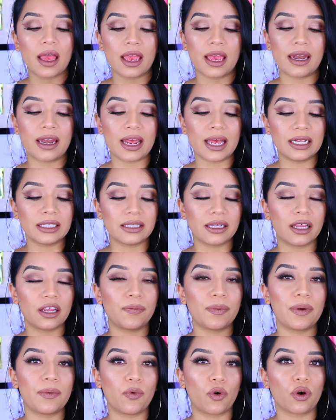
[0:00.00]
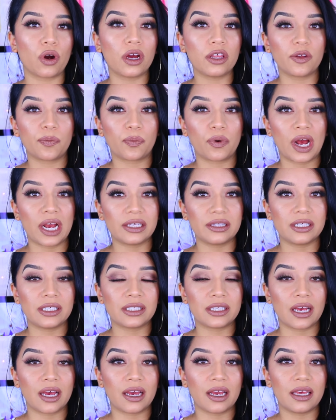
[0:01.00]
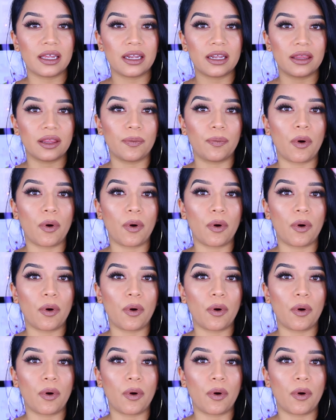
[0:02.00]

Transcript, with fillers: It is a little bit more on the pricey side.